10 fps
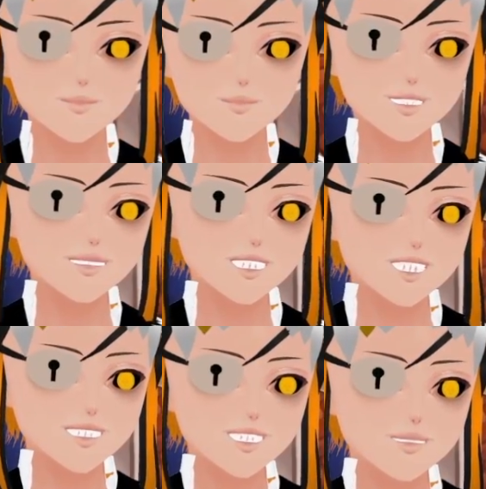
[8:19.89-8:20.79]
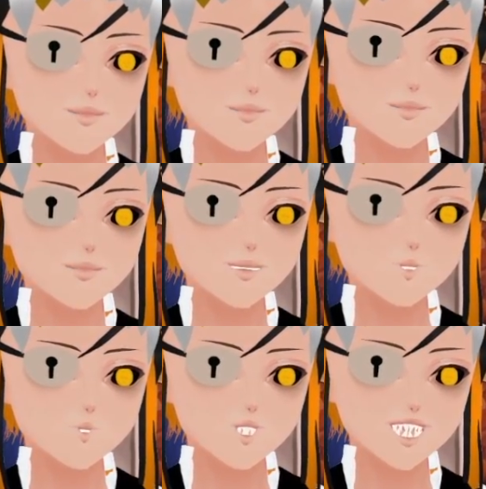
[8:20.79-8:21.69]
doesn't really
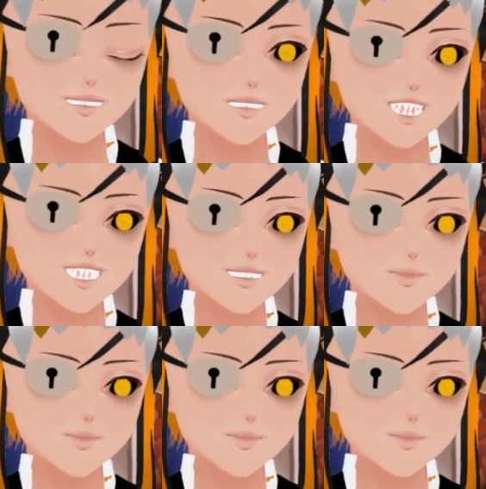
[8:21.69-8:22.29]
do much, right?